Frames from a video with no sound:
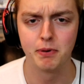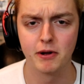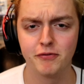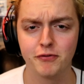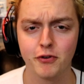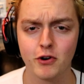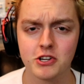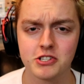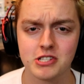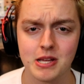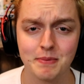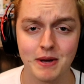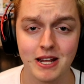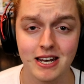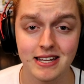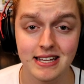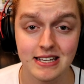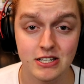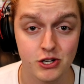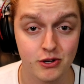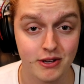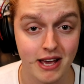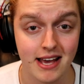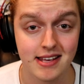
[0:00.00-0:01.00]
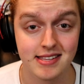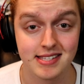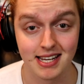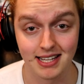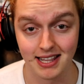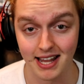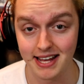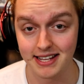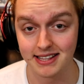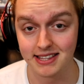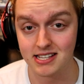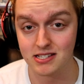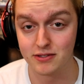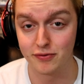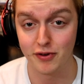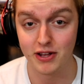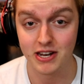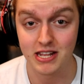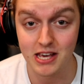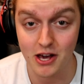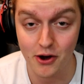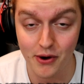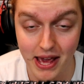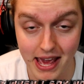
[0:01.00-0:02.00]
But first I'm going to need you guys to like this
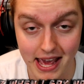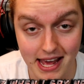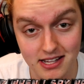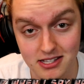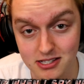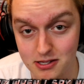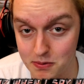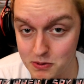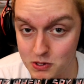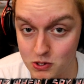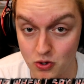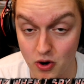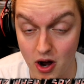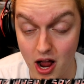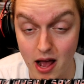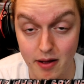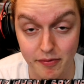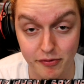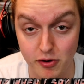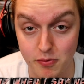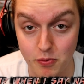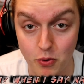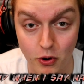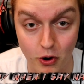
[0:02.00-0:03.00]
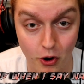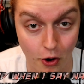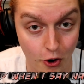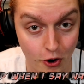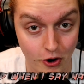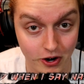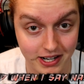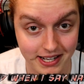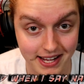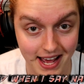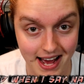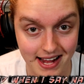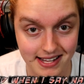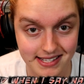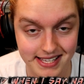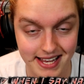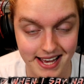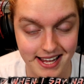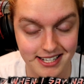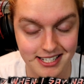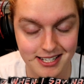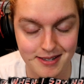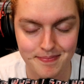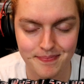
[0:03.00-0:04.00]
video and subscribe for more horror
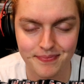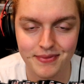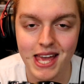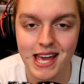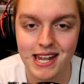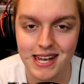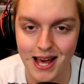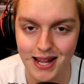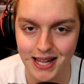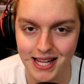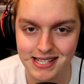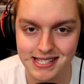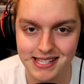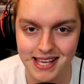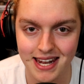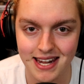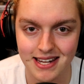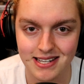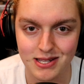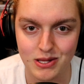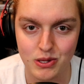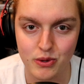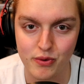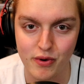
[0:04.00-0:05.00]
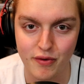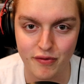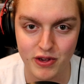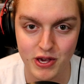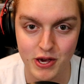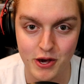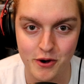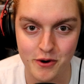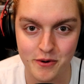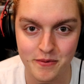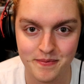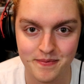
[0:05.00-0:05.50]
content. Now let's get into the review.